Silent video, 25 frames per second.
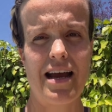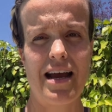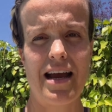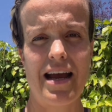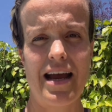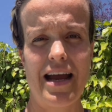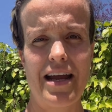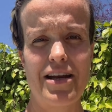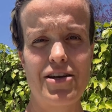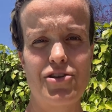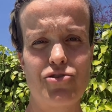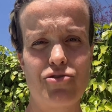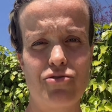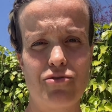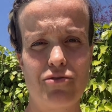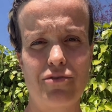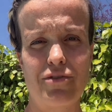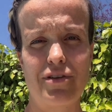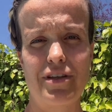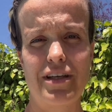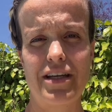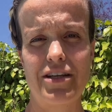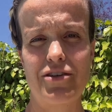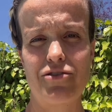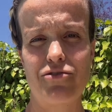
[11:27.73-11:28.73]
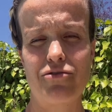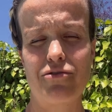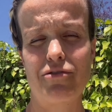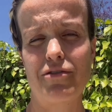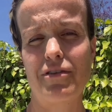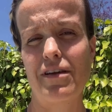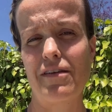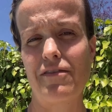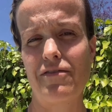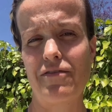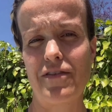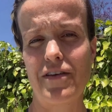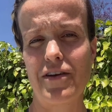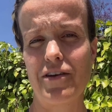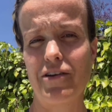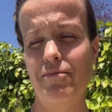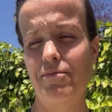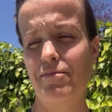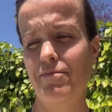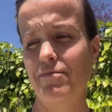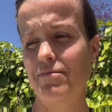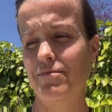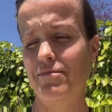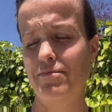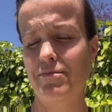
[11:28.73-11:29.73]
I truly, truly feel
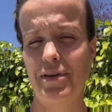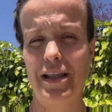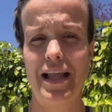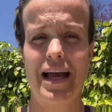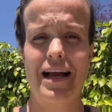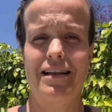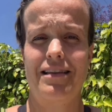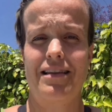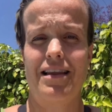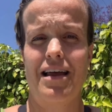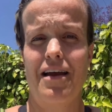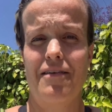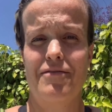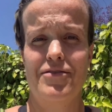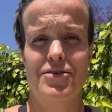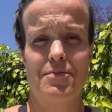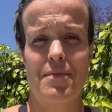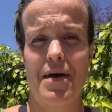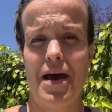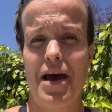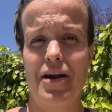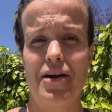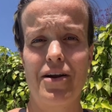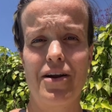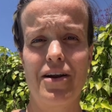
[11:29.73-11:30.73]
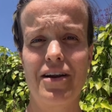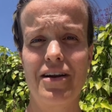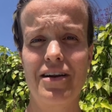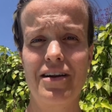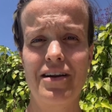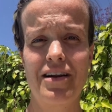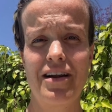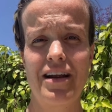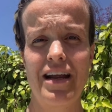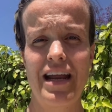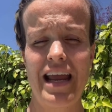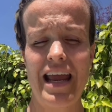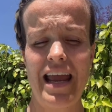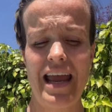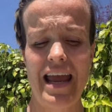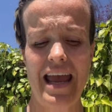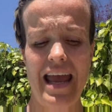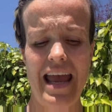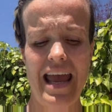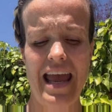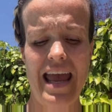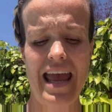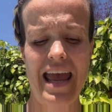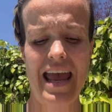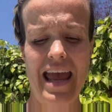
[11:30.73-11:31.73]
Black Lives Matter.
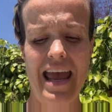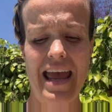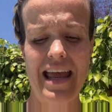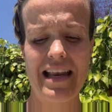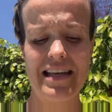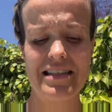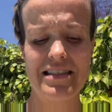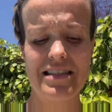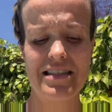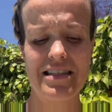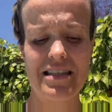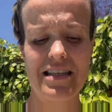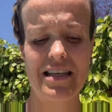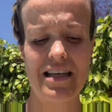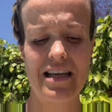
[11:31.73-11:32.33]
And